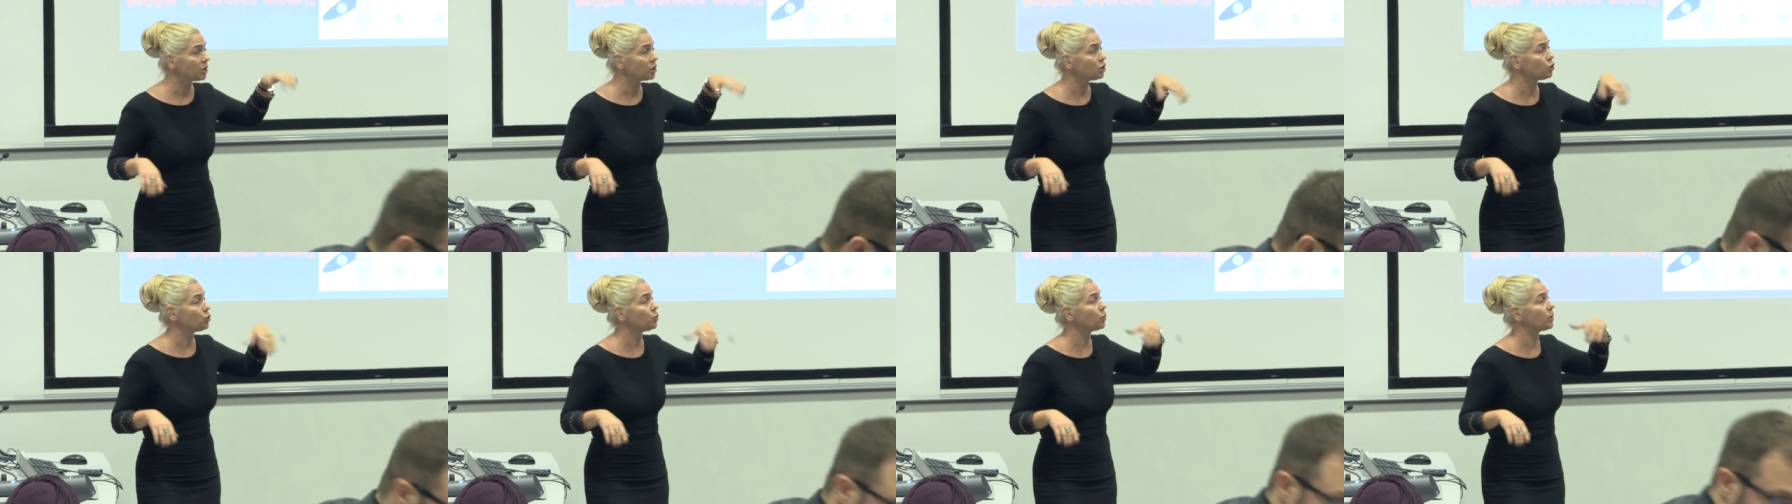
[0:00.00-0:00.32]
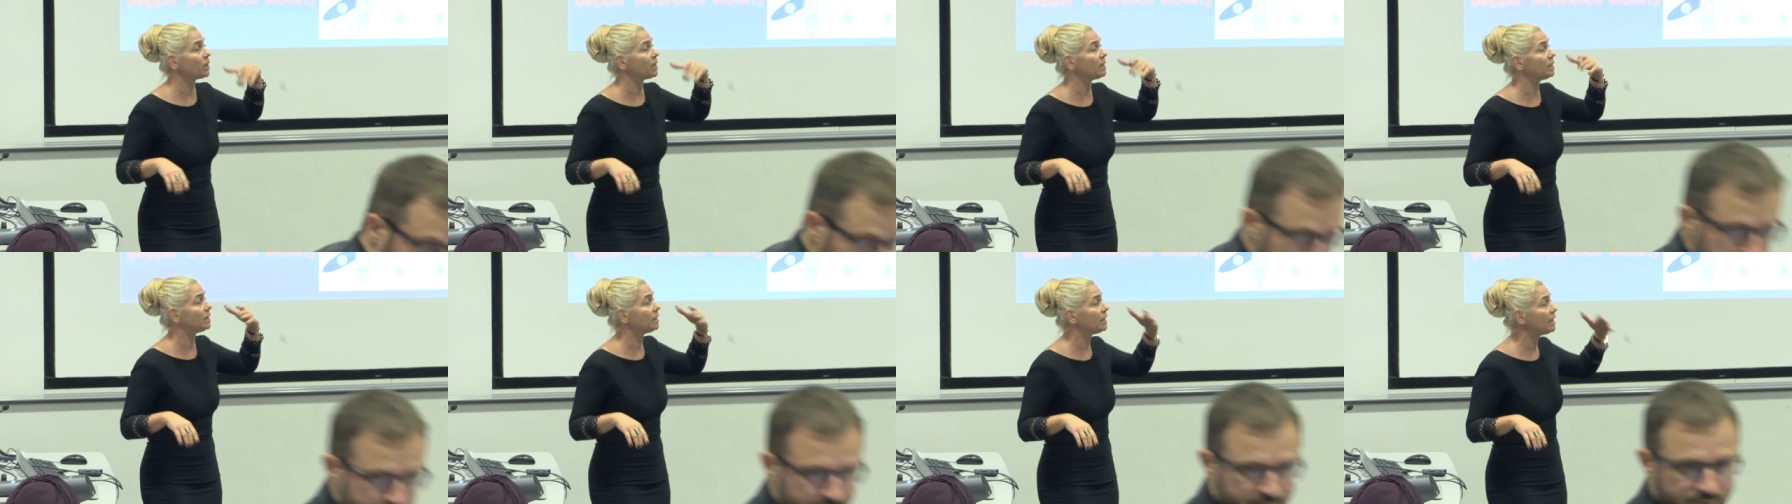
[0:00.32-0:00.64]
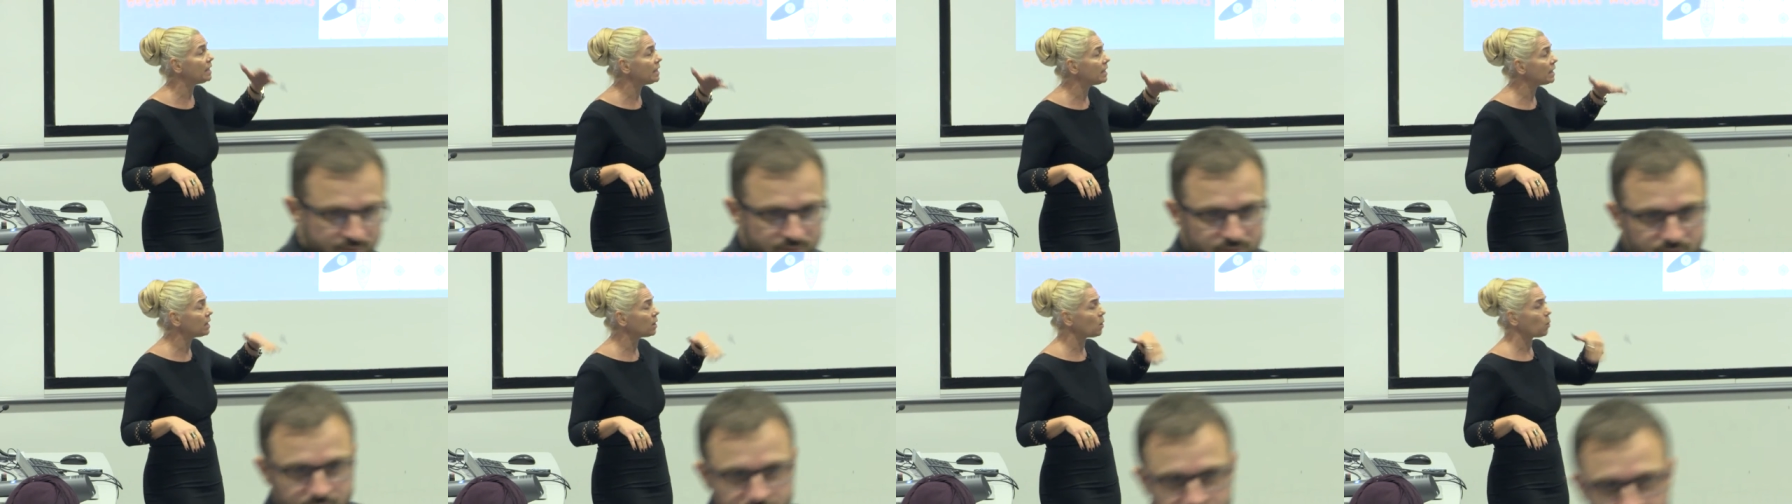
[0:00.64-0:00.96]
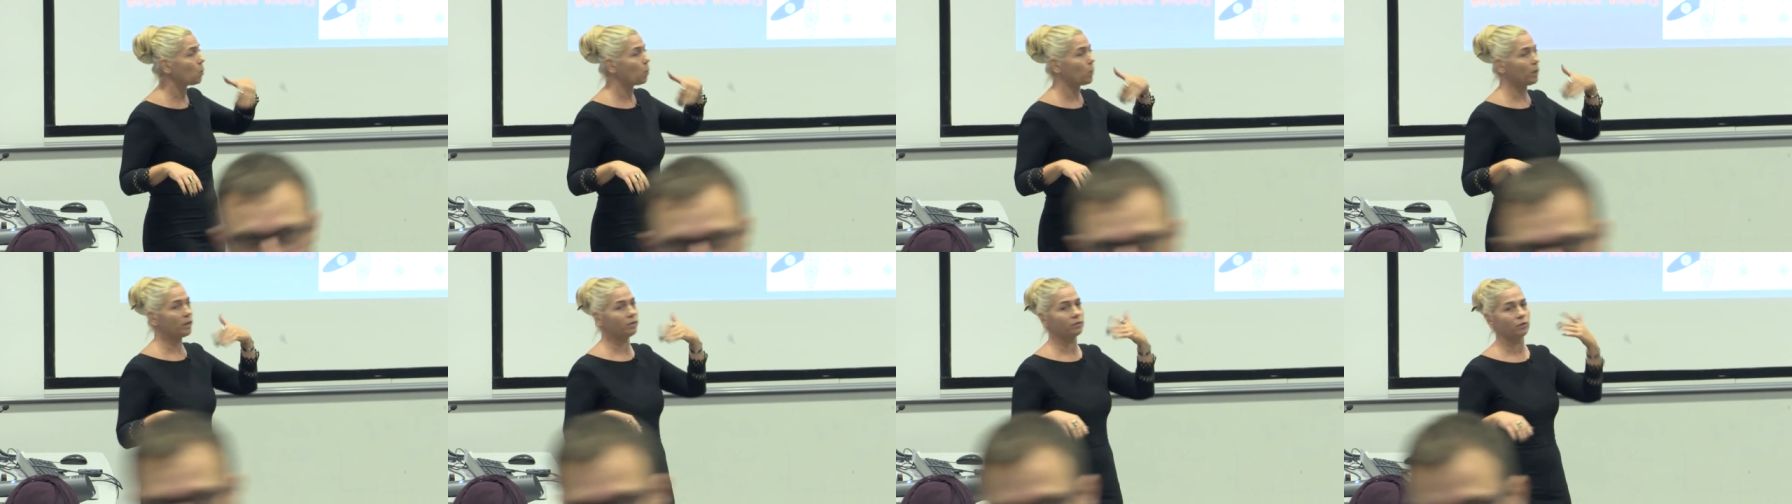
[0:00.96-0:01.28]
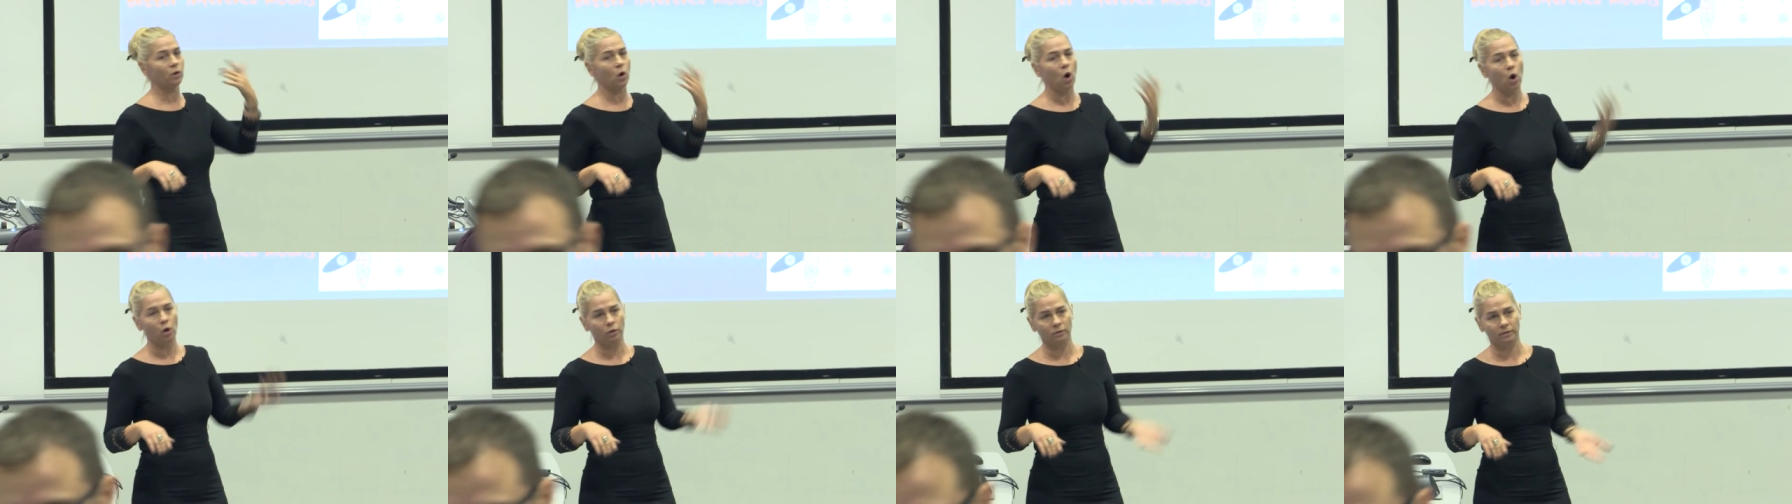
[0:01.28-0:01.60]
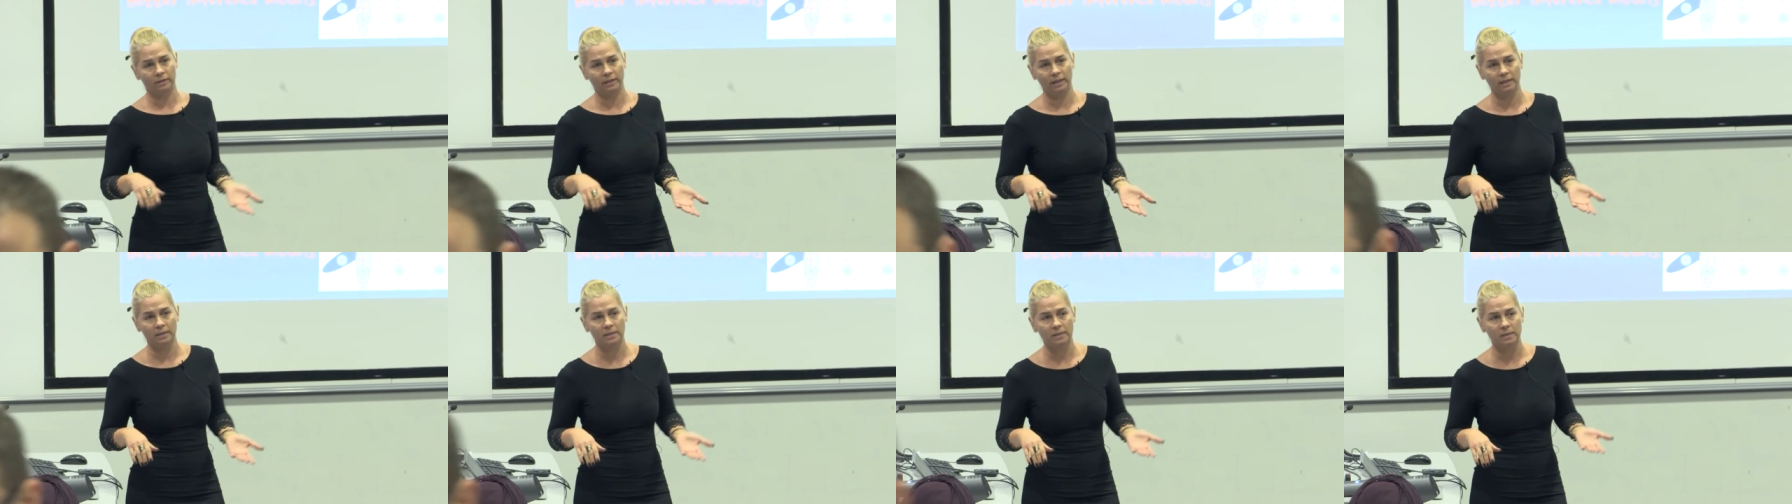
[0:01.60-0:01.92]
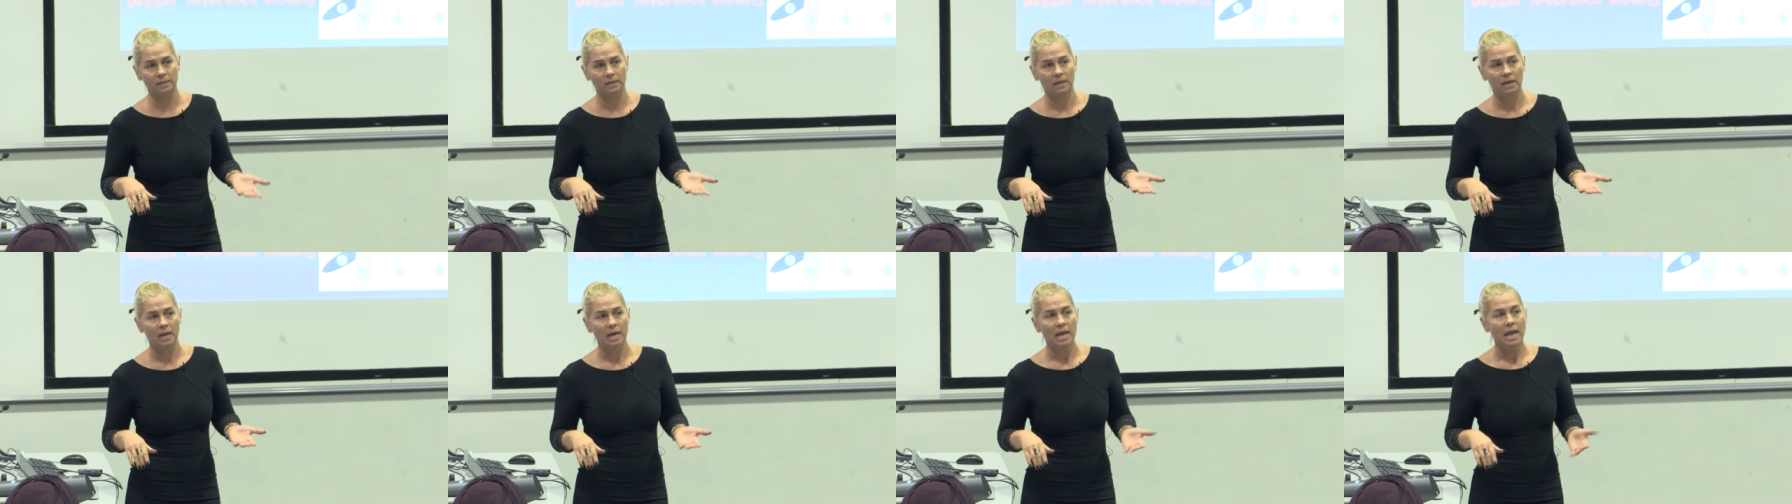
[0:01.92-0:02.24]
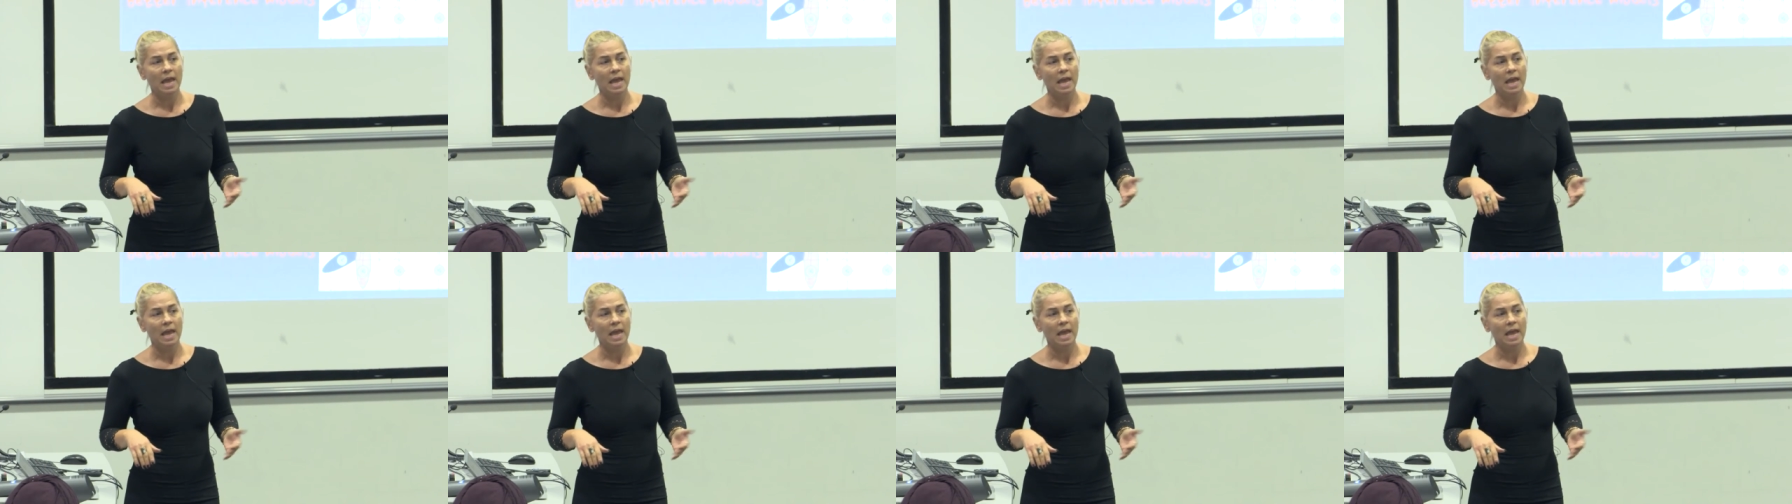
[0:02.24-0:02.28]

that you can deal with context.